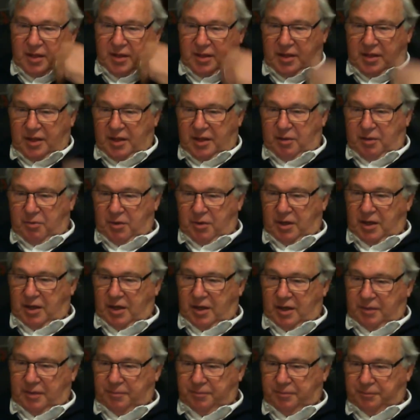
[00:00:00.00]
there we
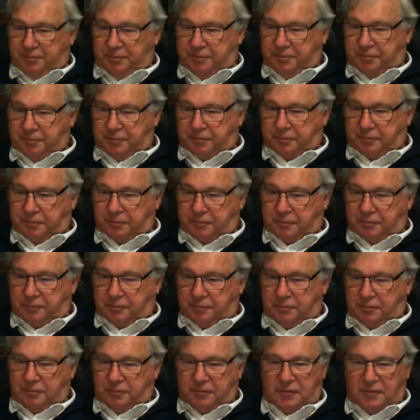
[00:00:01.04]
are.
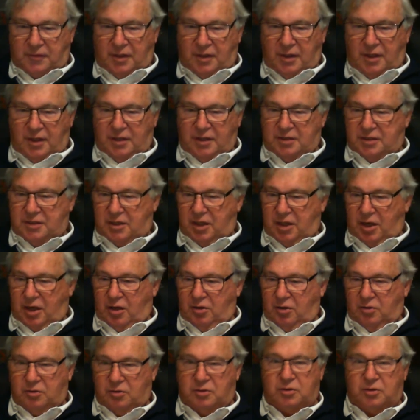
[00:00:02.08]
Let's
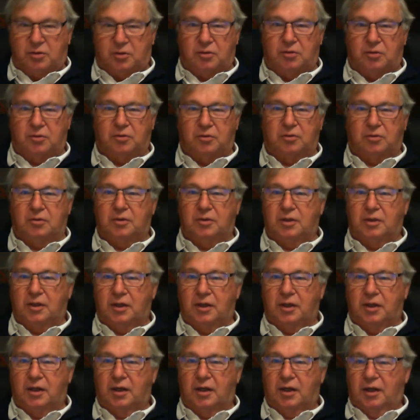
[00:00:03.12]
go to
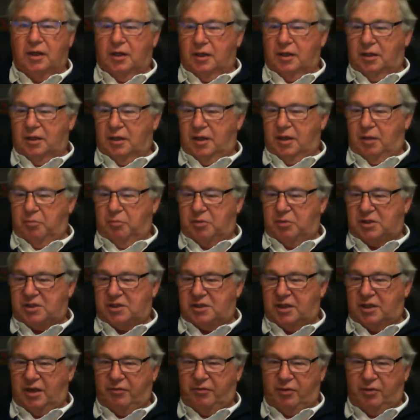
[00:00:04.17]
number
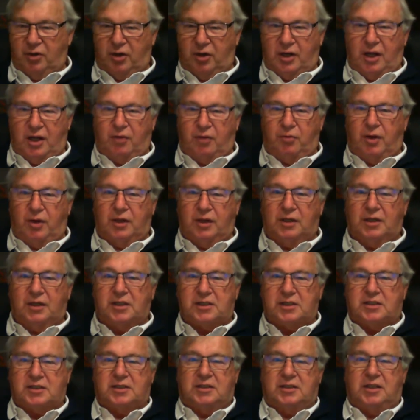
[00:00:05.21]
seven on our run
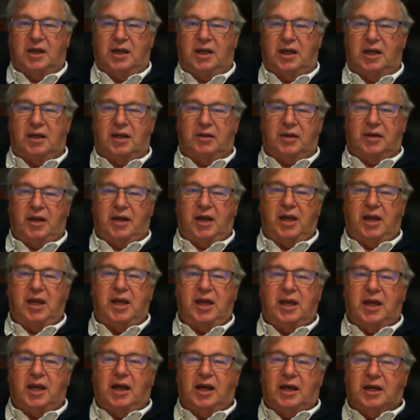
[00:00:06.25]
list. Uh,
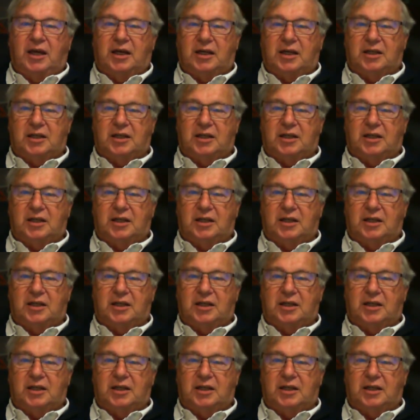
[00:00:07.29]
Heeg